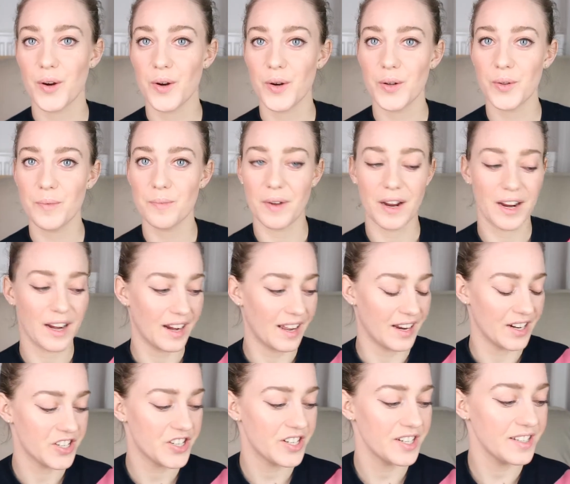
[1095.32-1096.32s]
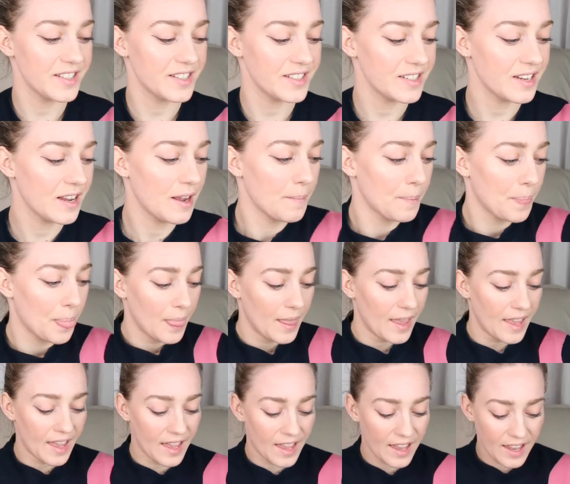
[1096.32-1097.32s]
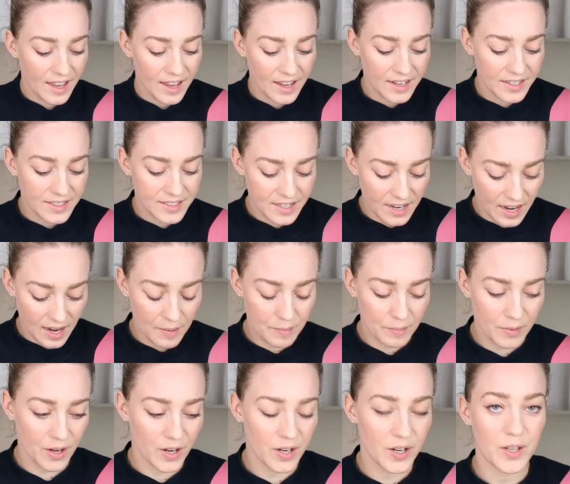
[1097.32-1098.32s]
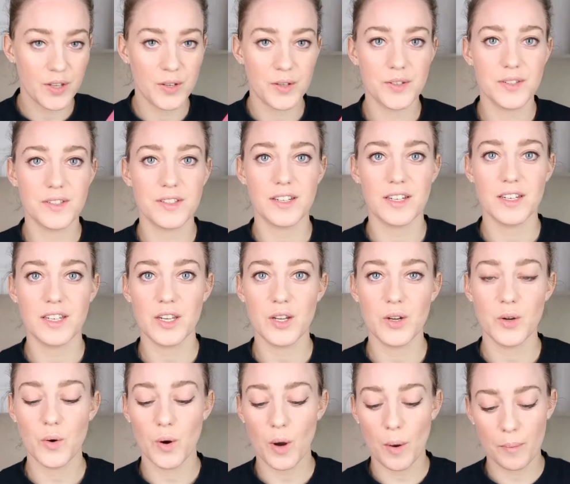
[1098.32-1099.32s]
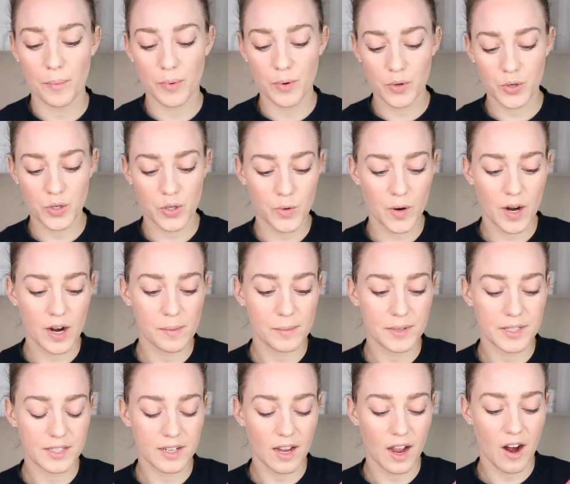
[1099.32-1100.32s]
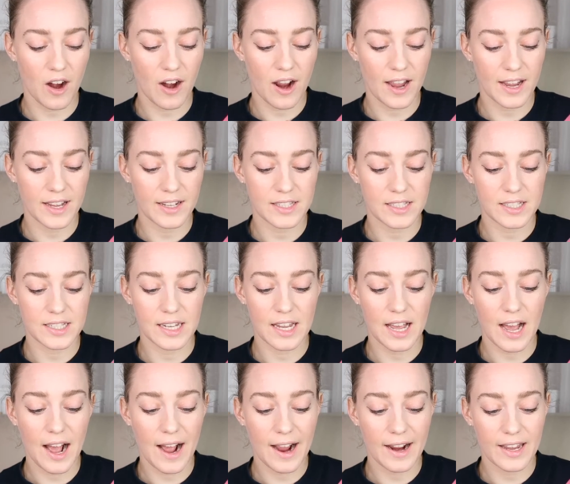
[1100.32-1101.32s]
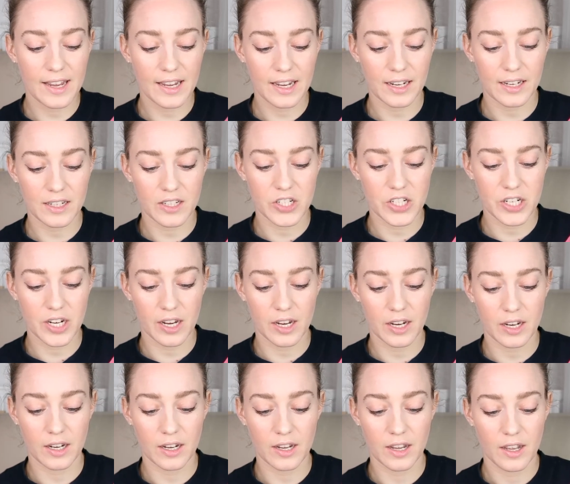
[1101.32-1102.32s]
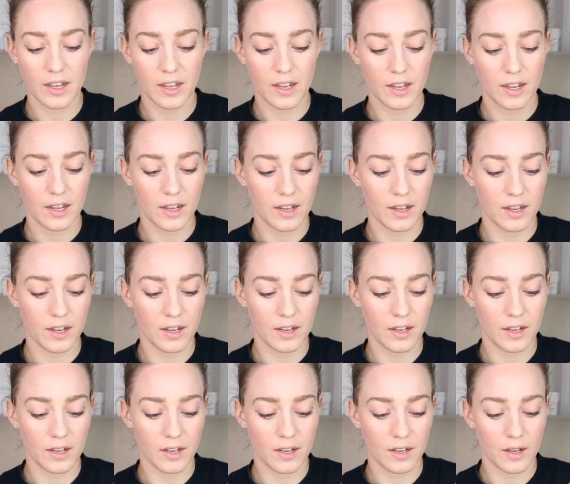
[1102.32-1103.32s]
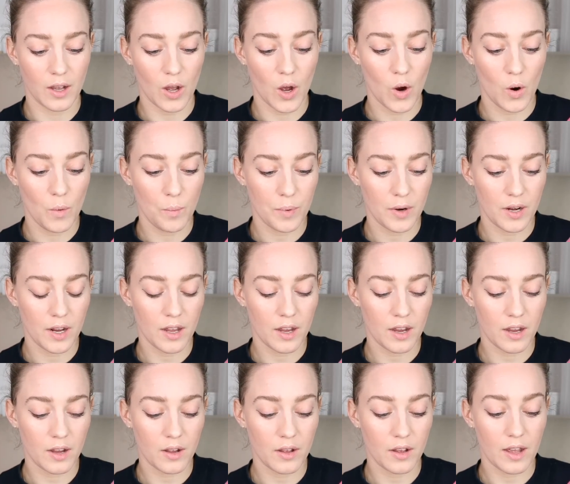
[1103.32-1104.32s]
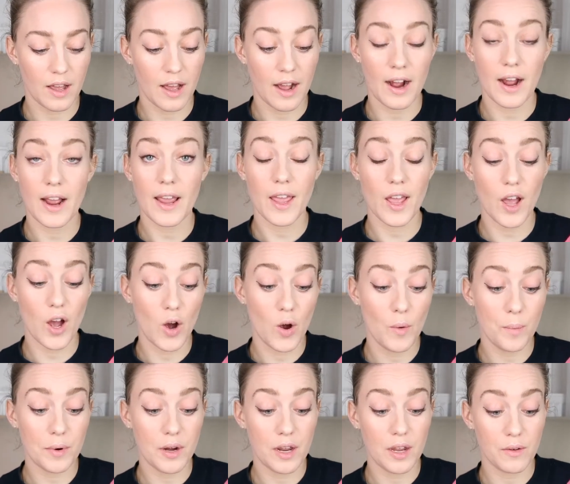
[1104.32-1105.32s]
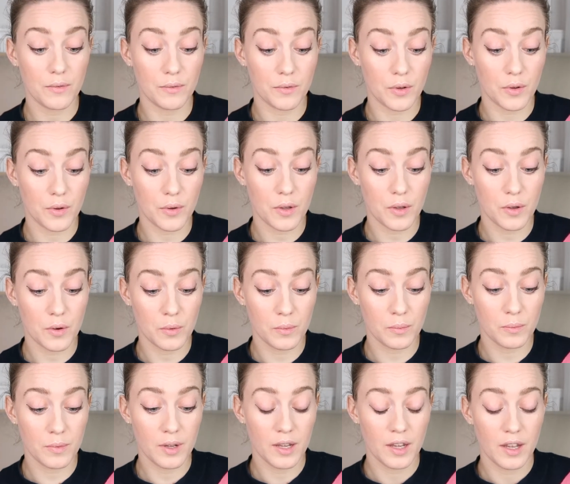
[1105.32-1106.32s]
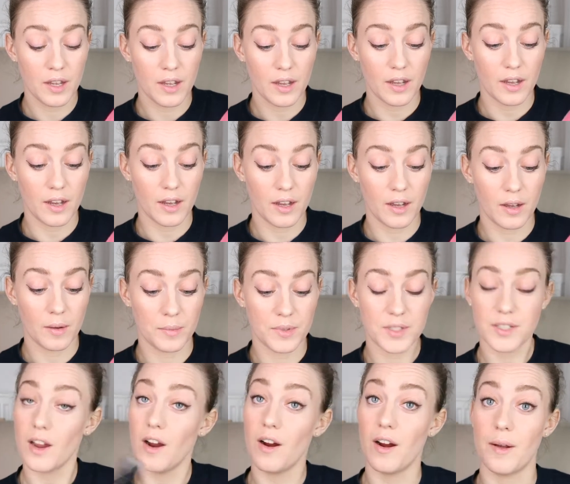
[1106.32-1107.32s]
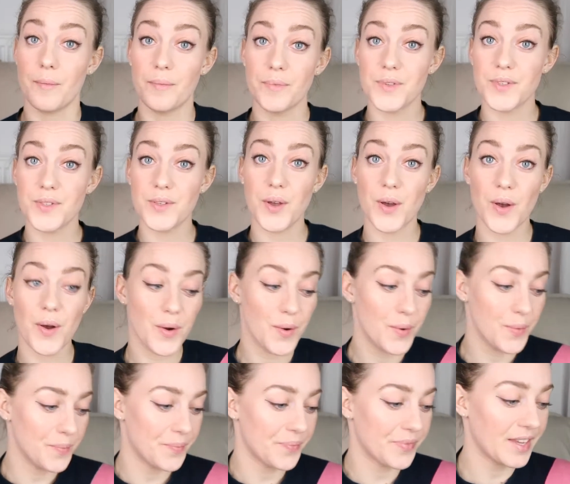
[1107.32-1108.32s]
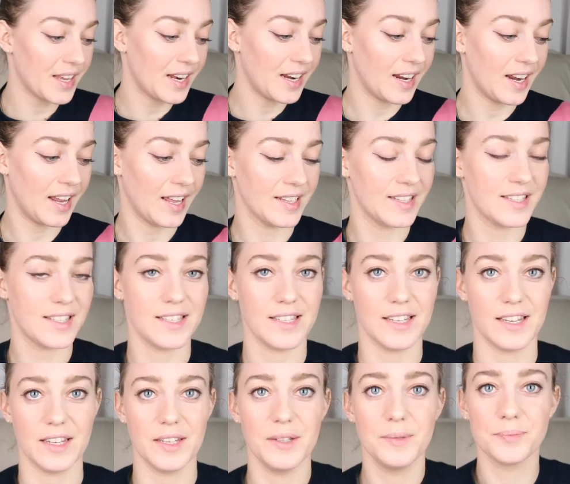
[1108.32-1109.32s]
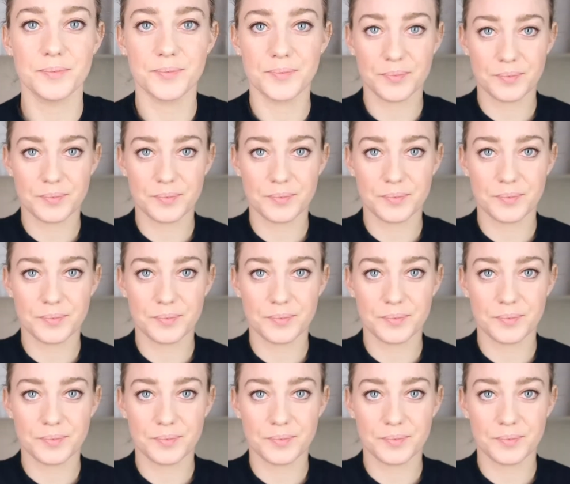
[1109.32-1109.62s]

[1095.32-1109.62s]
Curled my lashes, and I'm gonna use the new Bourjois mascara. It's the eye-catching eye-opening volume mascara. So let's see